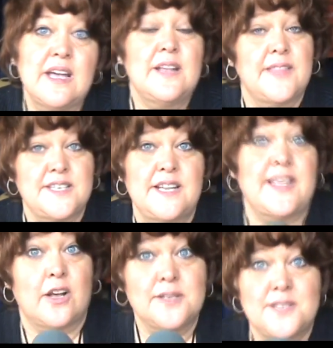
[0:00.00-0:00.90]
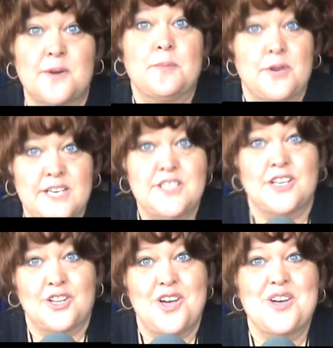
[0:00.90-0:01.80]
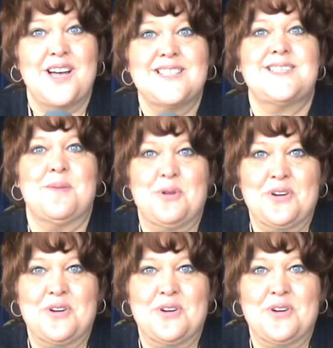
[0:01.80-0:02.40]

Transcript: That also predicted a long, hot summer.